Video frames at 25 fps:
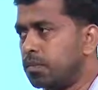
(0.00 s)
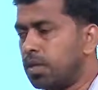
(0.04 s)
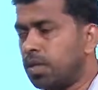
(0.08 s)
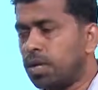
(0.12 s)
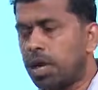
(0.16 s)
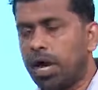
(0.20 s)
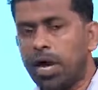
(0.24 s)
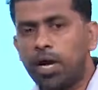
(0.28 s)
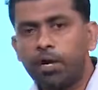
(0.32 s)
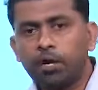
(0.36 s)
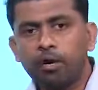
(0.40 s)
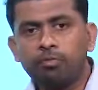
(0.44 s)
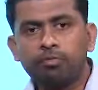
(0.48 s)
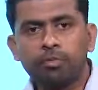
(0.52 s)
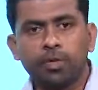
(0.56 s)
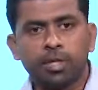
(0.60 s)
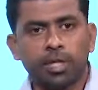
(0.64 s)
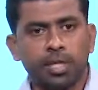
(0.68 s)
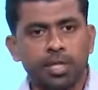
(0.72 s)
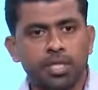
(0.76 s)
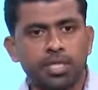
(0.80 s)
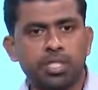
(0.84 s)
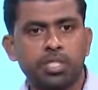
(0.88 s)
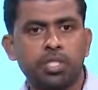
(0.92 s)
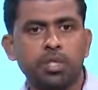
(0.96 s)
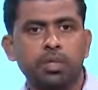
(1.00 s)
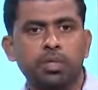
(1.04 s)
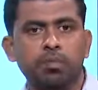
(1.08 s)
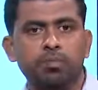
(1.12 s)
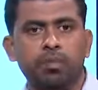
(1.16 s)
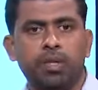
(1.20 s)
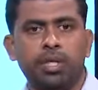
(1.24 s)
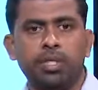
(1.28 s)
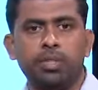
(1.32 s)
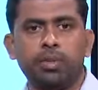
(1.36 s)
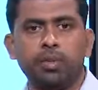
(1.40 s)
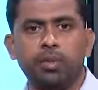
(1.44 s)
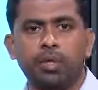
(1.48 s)
right of
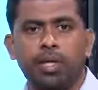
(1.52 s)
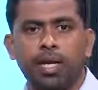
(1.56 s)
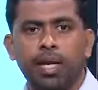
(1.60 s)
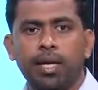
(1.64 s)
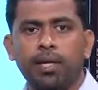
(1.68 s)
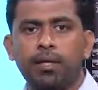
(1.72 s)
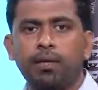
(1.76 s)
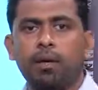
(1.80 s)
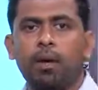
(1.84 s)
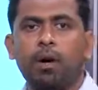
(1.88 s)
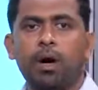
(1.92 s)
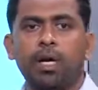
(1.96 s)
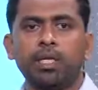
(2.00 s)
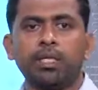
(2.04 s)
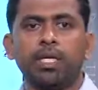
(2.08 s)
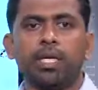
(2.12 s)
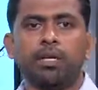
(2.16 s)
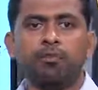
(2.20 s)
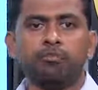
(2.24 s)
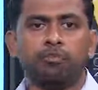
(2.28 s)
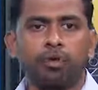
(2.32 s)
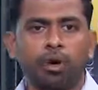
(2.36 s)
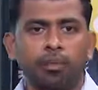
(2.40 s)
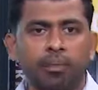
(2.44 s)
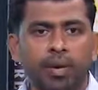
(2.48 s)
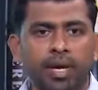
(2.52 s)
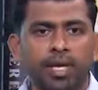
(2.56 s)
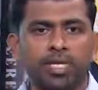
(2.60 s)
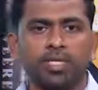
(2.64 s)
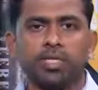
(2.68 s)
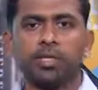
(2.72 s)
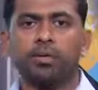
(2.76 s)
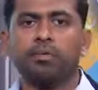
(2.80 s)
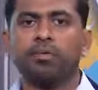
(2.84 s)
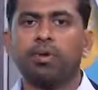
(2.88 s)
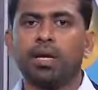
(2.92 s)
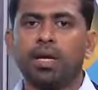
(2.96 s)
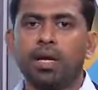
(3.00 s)
consumer to get all the
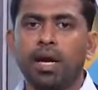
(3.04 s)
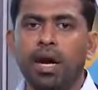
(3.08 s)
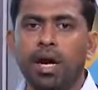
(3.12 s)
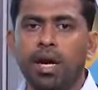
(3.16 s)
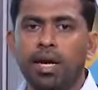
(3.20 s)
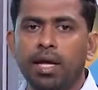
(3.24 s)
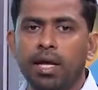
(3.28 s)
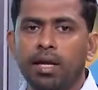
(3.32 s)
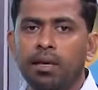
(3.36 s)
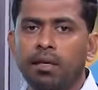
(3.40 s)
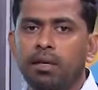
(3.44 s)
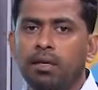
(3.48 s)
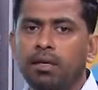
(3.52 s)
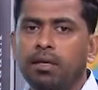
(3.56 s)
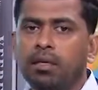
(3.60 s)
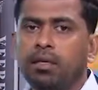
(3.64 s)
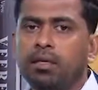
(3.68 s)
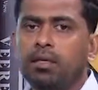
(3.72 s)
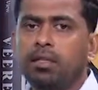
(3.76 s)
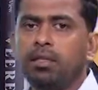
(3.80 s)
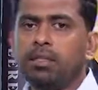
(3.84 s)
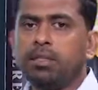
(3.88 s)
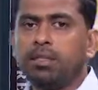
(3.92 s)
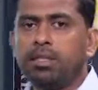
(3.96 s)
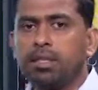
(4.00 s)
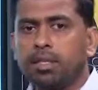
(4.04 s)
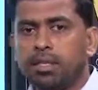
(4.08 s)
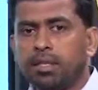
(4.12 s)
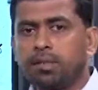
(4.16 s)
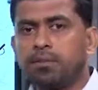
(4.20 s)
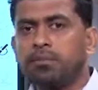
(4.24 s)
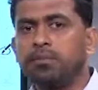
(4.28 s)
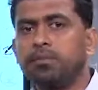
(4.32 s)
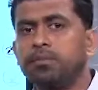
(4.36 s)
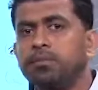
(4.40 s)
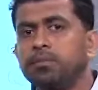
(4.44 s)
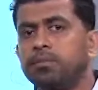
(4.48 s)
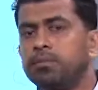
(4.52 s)
information regarding the
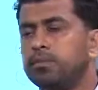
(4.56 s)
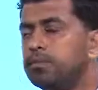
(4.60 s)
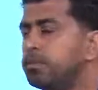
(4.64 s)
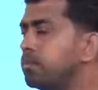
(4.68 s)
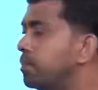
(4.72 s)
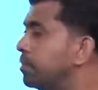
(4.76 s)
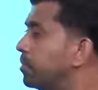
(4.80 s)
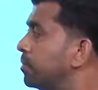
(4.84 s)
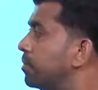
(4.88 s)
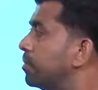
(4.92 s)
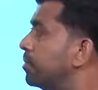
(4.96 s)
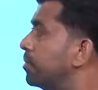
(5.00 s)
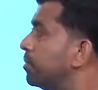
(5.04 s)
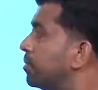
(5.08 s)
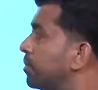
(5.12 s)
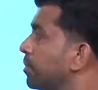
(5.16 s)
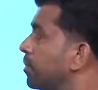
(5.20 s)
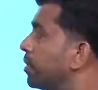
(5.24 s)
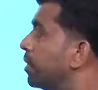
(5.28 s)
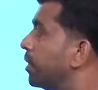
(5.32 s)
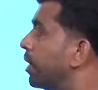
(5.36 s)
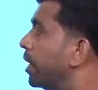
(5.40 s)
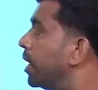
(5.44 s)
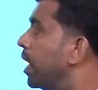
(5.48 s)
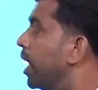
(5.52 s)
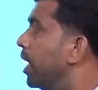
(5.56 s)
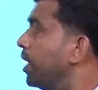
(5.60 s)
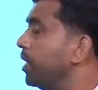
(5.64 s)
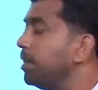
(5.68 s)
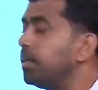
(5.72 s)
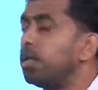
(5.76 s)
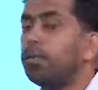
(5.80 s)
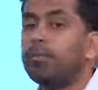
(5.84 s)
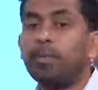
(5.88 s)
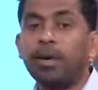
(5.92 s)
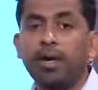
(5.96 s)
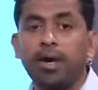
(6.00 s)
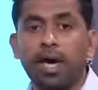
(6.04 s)

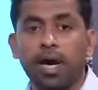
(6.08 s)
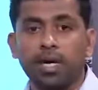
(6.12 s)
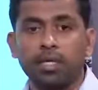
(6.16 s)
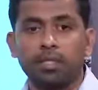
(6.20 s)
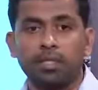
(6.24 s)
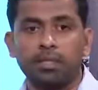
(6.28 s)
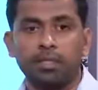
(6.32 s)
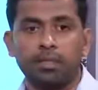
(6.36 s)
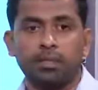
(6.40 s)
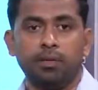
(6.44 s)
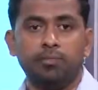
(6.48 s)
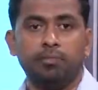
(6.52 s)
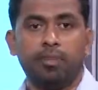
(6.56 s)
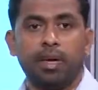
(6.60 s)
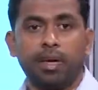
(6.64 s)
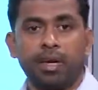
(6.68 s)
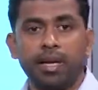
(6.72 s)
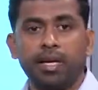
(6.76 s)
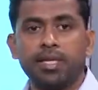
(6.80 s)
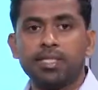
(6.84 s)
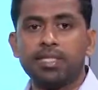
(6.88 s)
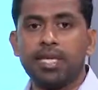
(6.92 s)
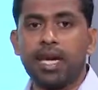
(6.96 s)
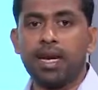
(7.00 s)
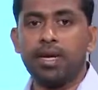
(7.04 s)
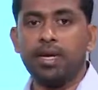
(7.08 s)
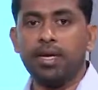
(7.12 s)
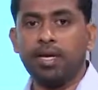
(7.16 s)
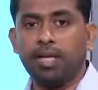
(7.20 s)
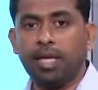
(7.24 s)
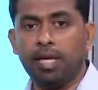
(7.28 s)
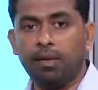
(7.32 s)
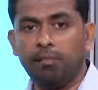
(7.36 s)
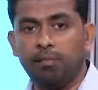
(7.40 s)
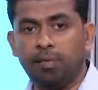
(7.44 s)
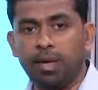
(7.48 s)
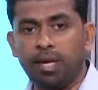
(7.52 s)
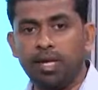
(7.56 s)
product. Merits and
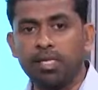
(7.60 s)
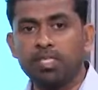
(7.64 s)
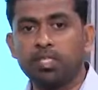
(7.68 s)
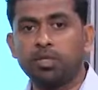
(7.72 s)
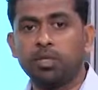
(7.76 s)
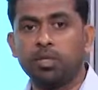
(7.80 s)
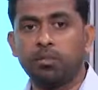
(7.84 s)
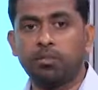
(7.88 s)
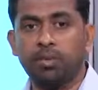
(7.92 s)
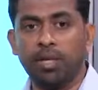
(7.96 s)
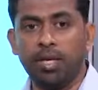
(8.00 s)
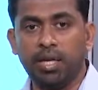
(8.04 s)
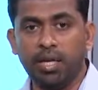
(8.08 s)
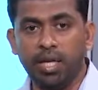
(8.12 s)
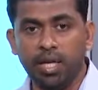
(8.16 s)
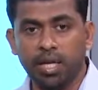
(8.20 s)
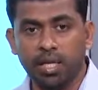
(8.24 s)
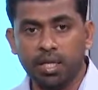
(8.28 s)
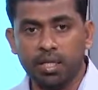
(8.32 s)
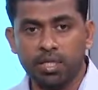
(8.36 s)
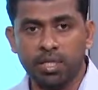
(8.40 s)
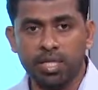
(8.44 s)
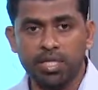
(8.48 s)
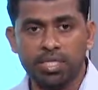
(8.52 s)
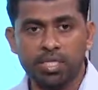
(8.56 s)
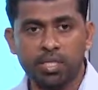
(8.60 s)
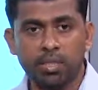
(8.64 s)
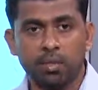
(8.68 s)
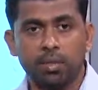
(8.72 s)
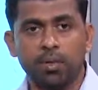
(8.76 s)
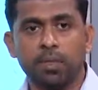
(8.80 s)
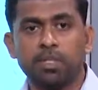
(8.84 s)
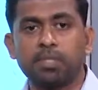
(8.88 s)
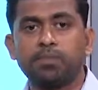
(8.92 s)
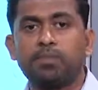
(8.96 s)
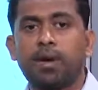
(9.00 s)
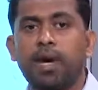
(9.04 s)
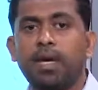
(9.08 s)
demerits should be
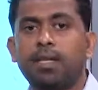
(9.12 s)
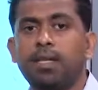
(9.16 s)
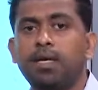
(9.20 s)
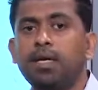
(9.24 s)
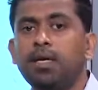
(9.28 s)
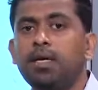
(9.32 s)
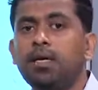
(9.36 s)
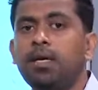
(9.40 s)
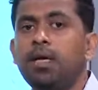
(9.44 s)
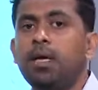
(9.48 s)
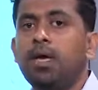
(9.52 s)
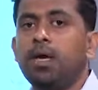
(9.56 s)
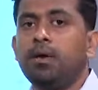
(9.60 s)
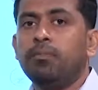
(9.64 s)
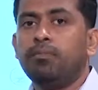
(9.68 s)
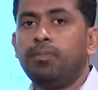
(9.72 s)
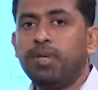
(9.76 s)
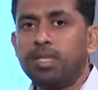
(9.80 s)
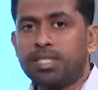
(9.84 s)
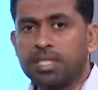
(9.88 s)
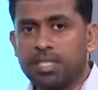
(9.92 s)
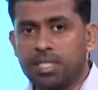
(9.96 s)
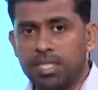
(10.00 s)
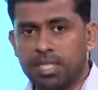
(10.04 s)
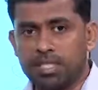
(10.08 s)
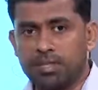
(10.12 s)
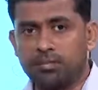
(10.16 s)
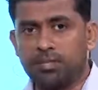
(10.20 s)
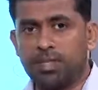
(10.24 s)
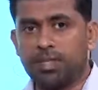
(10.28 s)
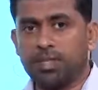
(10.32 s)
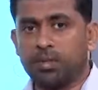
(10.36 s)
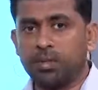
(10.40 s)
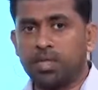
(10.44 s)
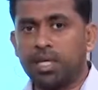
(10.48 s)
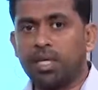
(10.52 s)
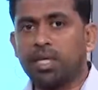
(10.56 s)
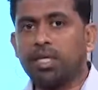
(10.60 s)
disclosed by the businessman
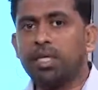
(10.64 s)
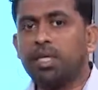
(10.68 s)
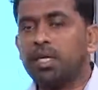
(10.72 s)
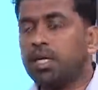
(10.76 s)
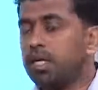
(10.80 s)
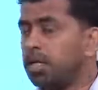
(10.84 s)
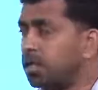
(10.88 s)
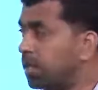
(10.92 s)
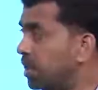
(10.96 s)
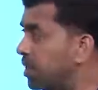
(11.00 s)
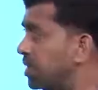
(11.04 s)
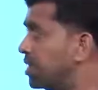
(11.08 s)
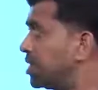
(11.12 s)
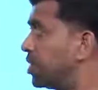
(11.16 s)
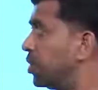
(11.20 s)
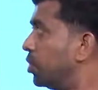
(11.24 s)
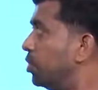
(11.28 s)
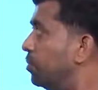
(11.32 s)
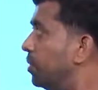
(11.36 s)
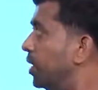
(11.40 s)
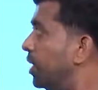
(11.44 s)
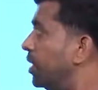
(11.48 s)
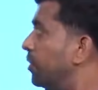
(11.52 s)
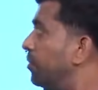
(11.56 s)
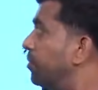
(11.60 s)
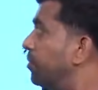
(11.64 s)
to the consumer.